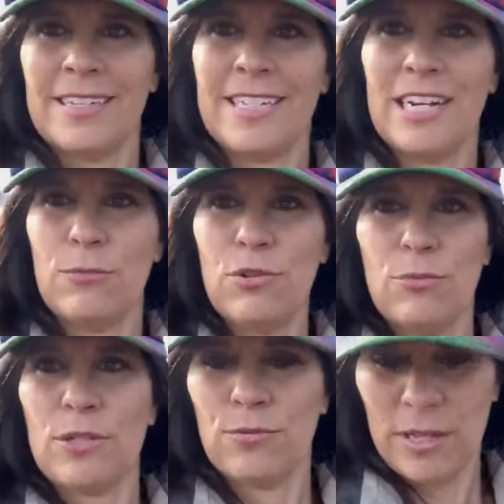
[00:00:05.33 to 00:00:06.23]
Sierra
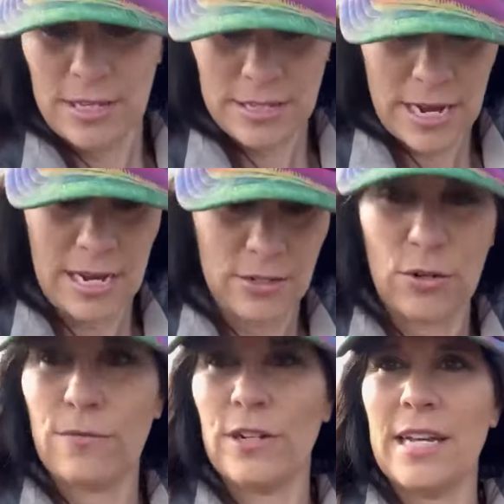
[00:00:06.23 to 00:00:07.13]
Plumas Real Estate.
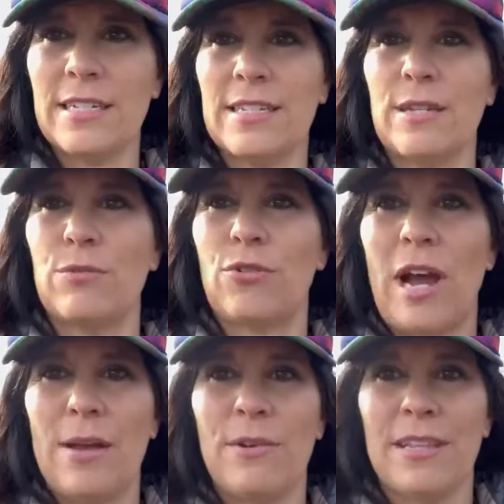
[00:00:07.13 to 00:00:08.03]
Don't forget to subscribe